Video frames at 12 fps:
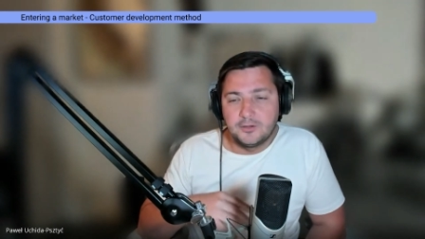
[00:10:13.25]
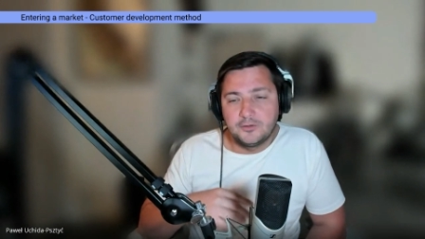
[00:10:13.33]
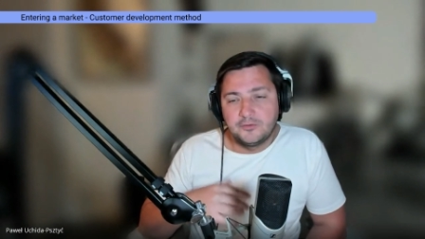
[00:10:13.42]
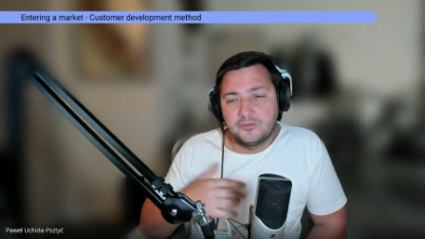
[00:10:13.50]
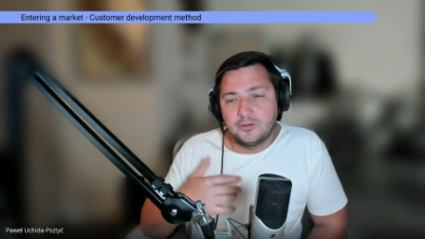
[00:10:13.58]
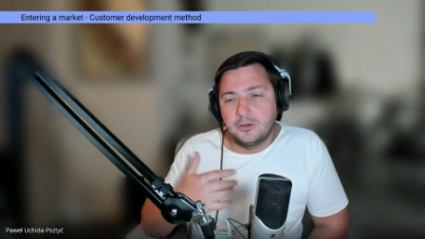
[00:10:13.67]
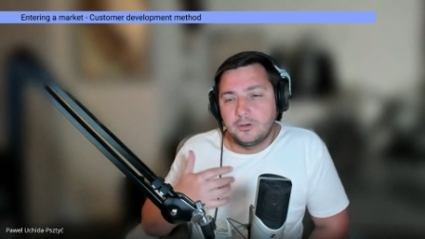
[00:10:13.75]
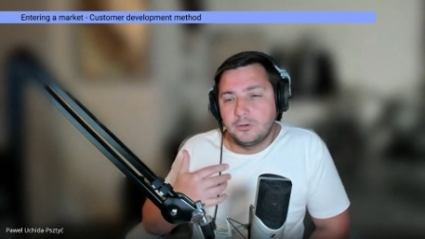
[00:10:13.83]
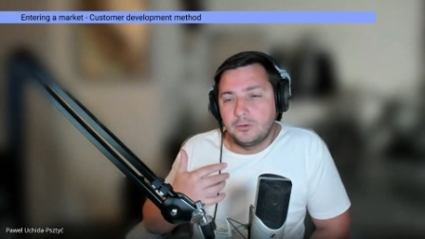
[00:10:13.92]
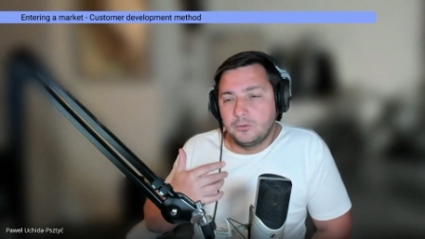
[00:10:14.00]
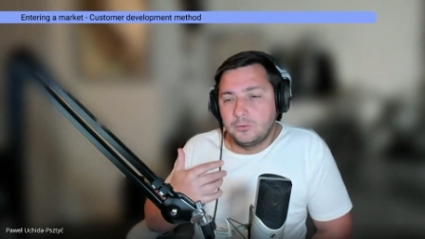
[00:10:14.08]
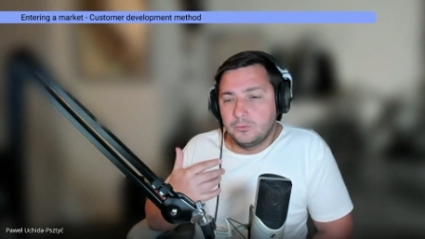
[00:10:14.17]

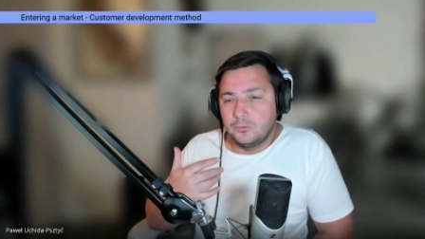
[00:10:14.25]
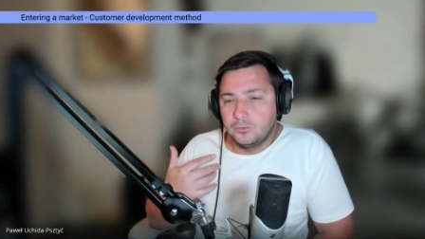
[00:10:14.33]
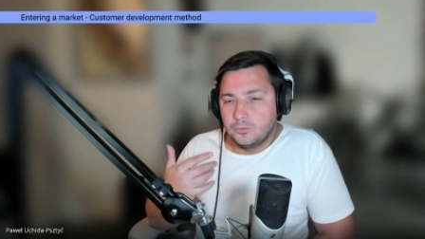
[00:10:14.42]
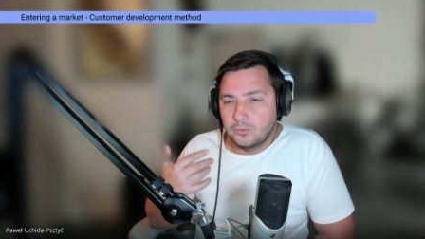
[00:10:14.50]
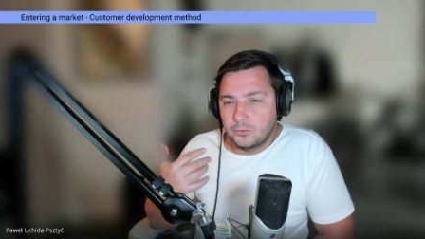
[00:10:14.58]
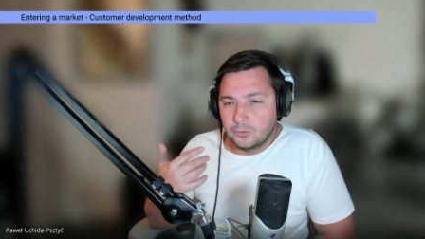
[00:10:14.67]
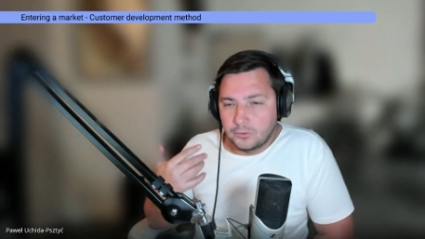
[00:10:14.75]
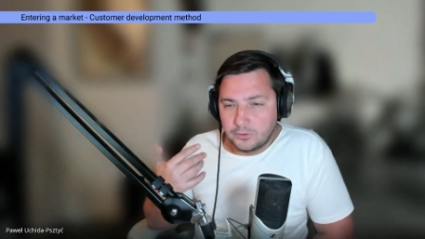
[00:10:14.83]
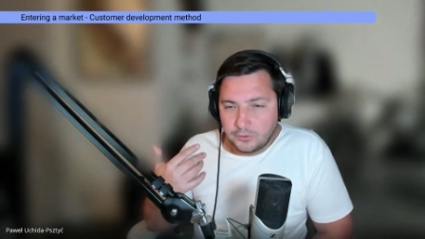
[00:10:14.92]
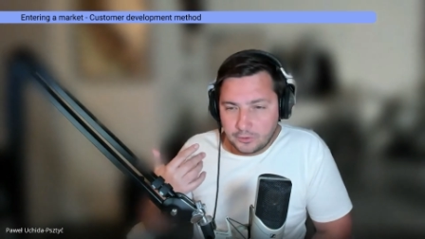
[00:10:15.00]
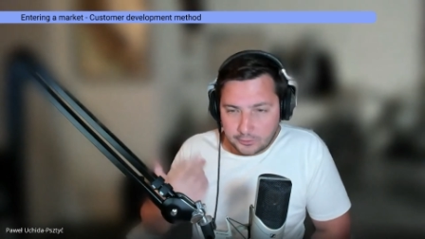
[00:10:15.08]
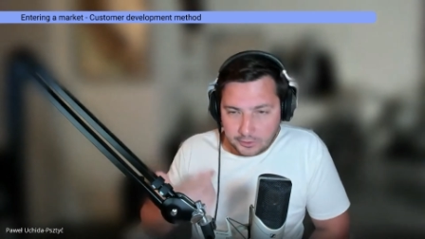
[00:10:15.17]
So
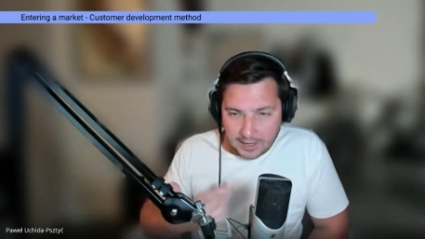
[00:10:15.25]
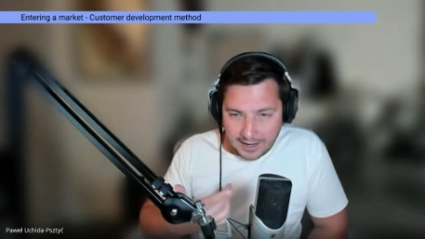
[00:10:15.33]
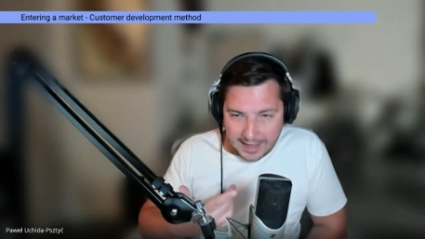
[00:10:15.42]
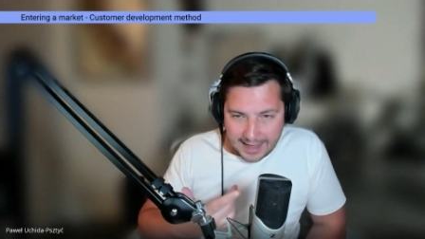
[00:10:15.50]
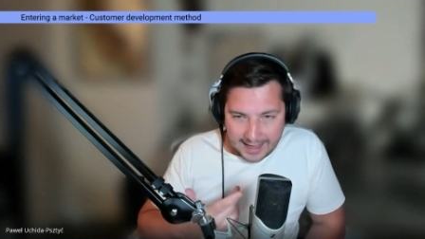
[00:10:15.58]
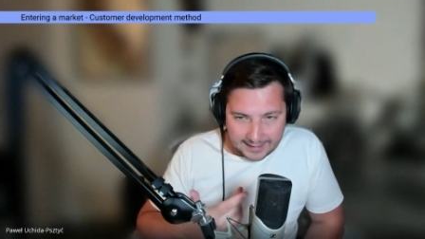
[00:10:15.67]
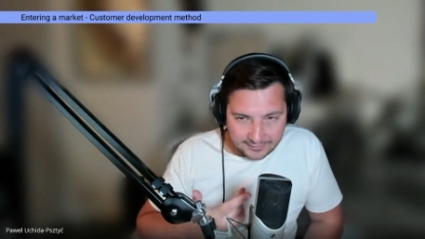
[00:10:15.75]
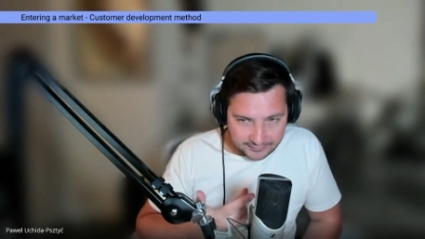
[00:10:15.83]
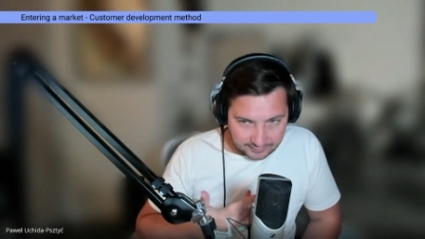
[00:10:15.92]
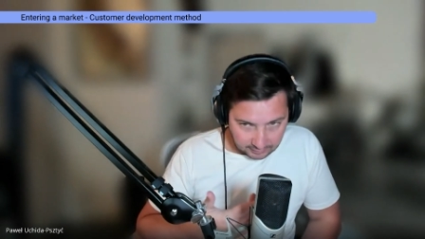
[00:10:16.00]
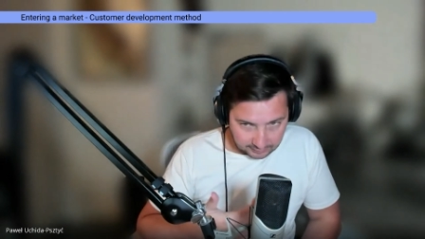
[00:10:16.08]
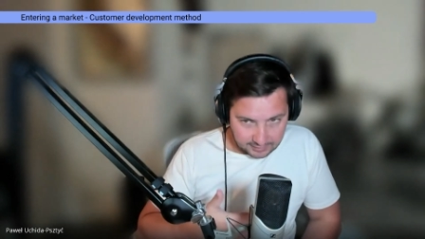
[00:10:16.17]
your
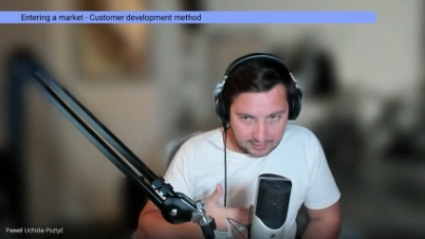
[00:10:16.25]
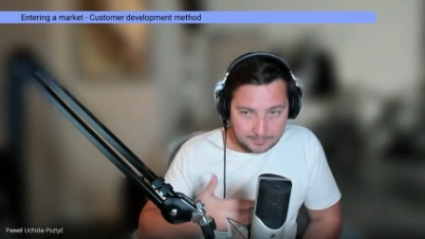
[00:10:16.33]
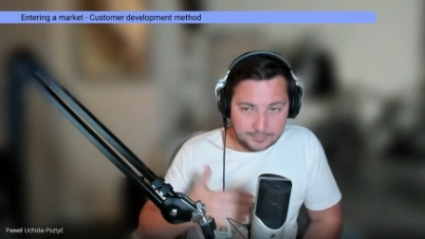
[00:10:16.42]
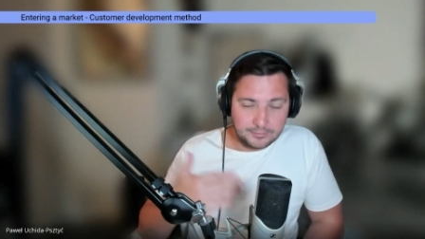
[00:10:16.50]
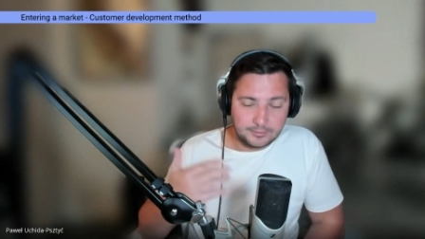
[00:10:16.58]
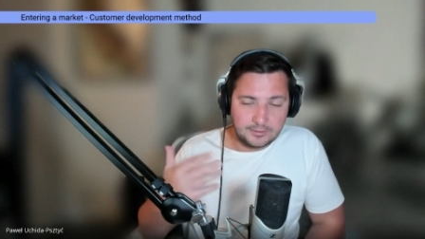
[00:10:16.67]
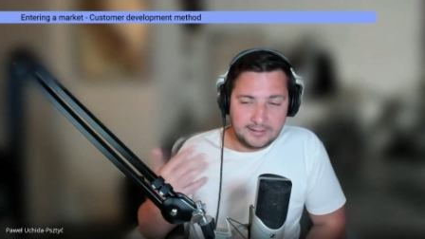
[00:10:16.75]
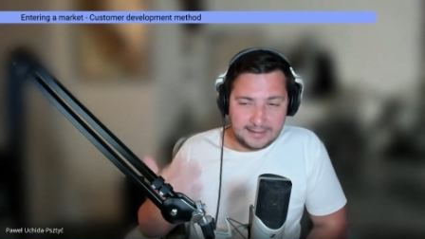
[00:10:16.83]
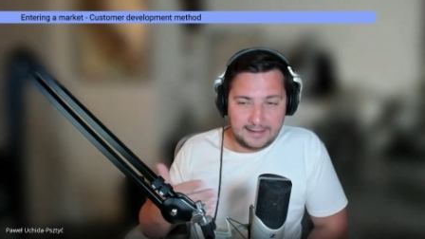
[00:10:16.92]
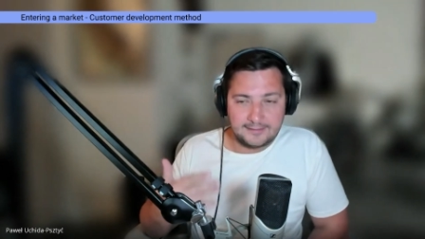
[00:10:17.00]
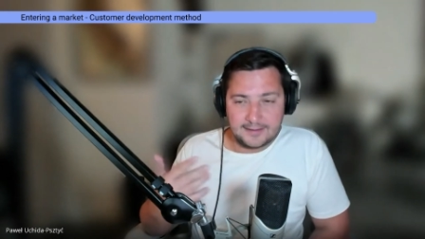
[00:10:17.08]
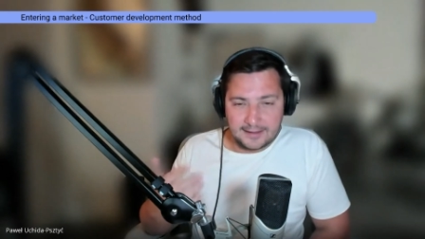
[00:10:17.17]
startup
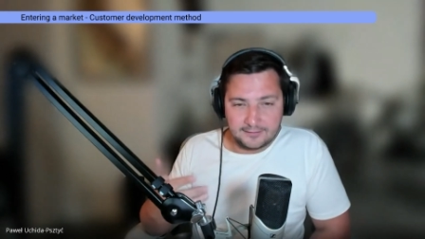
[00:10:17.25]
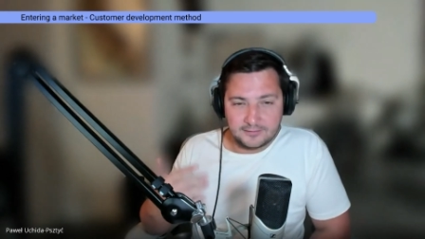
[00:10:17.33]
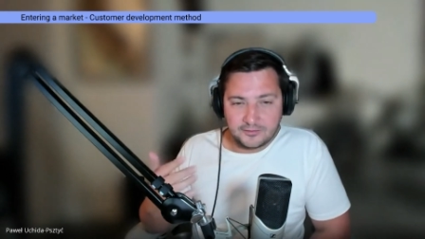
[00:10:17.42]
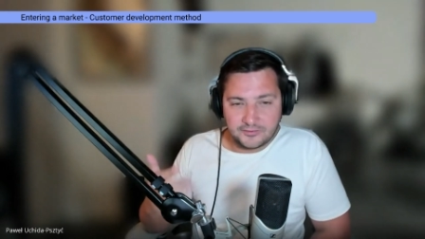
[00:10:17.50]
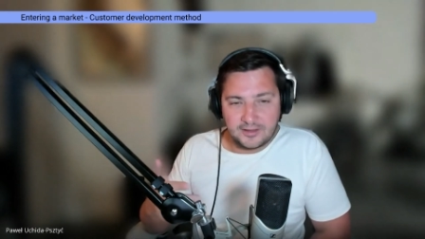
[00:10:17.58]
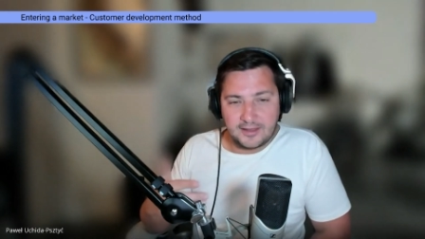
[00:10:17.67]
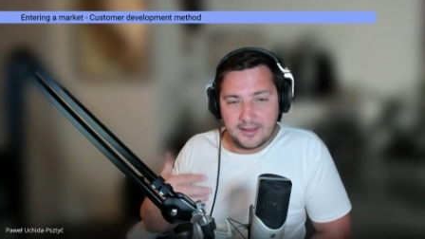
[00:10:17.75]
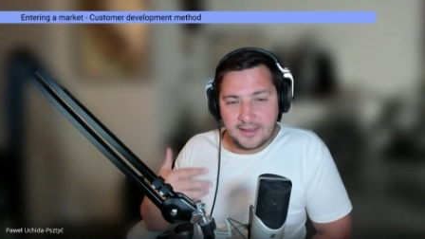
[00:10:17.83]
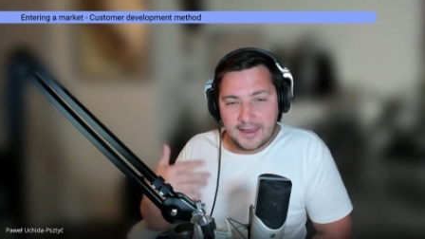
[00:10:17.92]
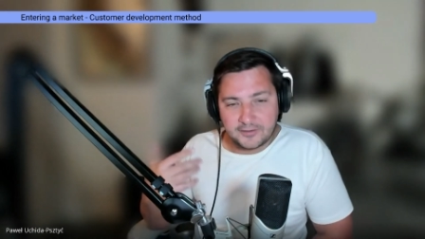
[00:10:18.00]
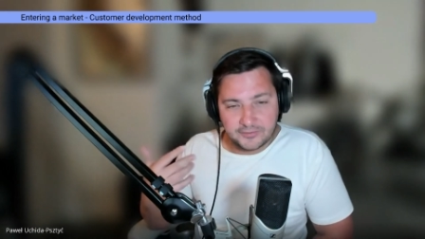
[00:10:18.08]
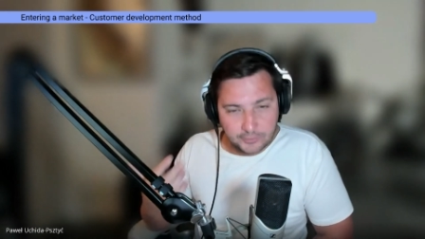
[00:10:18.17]
then enters the
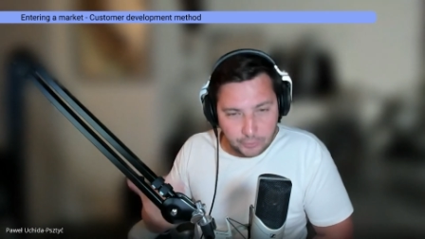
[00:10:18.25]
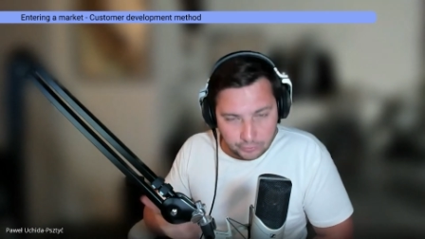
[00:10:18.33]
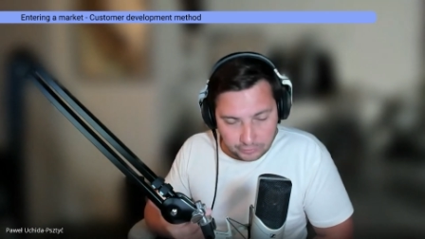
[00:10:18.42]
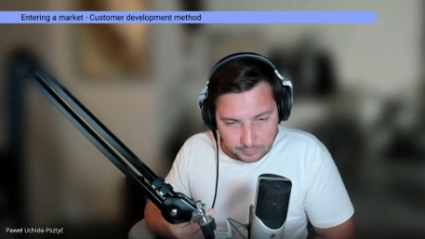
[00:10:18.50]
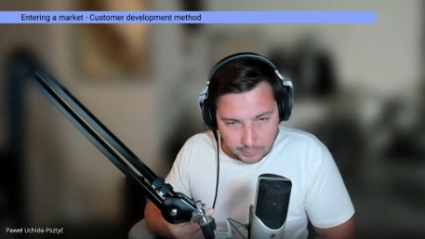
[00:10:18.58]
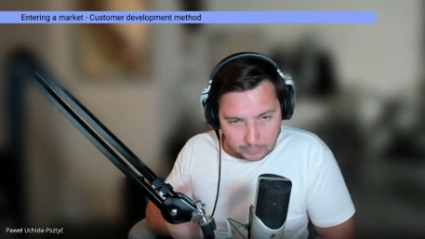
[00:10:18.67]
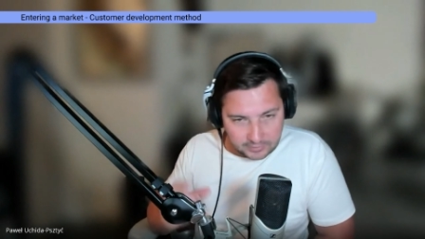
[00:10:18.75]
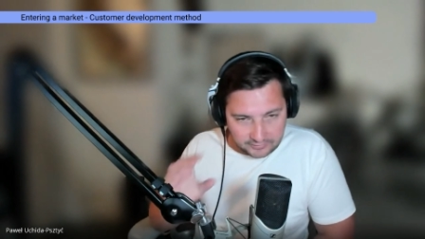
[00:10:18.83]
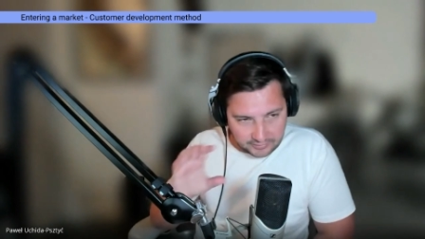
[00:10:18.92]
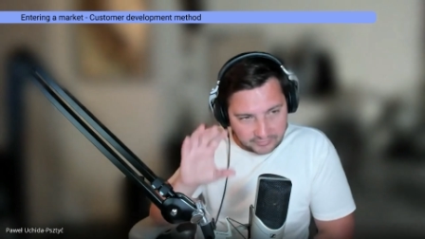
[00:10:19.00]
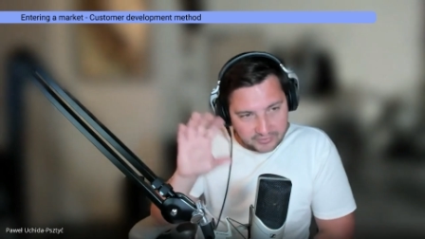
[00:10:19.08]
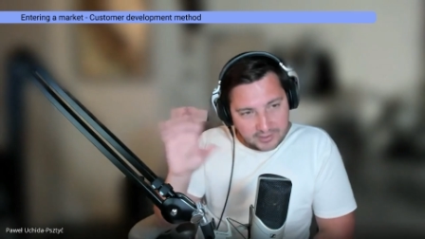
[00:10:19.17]
execution mode. It's
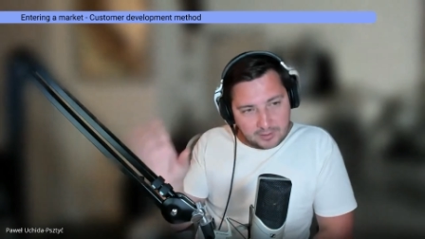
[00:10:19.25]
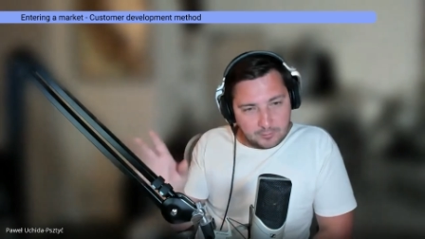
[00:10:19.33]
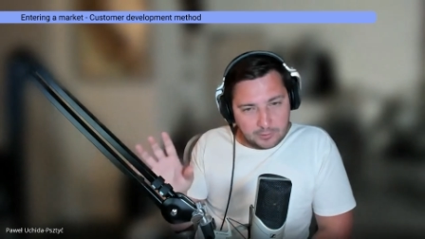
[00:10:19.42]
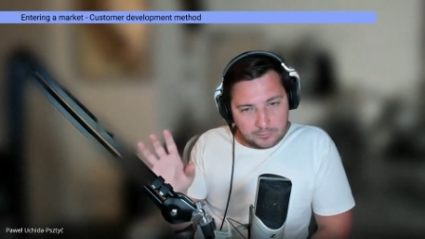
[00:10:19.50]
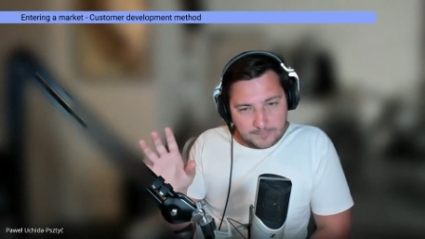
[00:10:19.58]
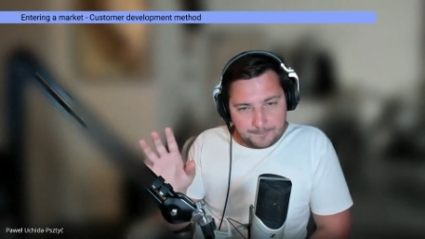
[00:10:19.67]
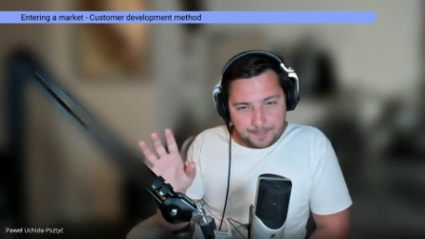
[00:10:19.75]
the second mode.